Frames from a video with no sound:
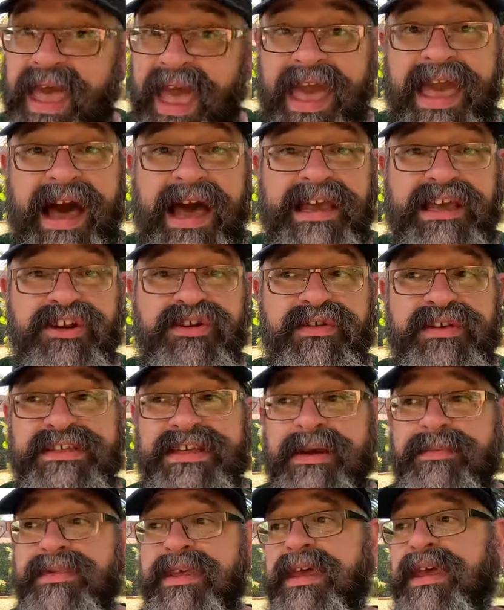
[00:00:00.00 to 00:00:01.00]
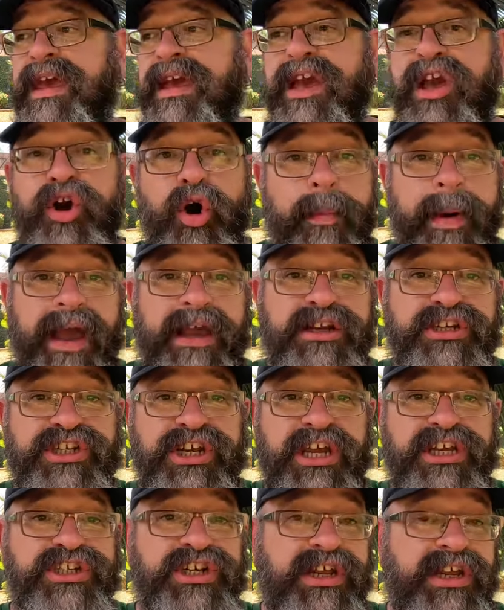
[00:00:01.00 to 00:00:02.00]
AI can do the same thing. It can go back and
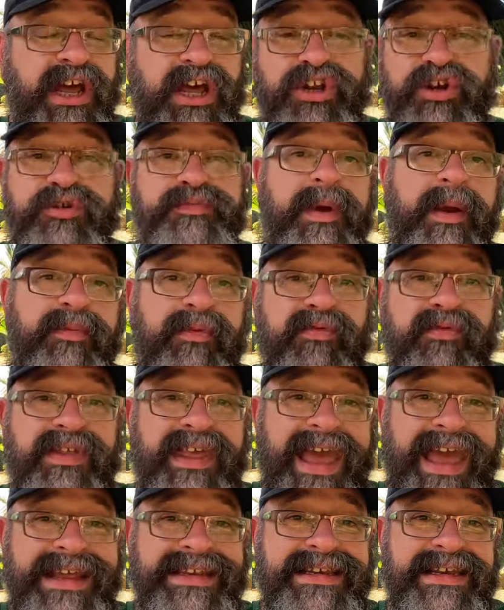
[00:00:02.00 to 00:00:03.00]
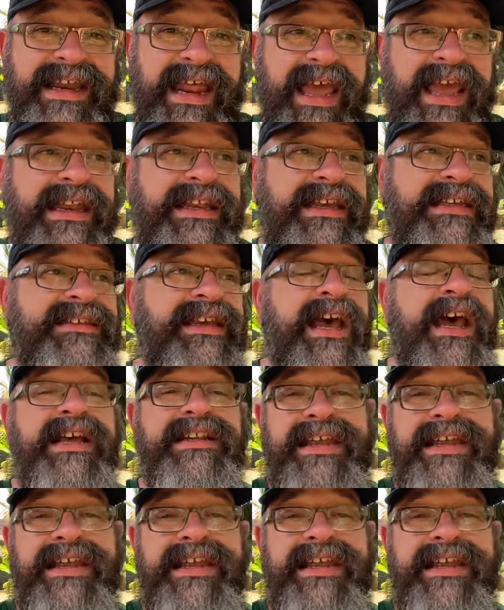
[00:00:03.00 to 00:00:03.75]
change a newspaper from the 1880s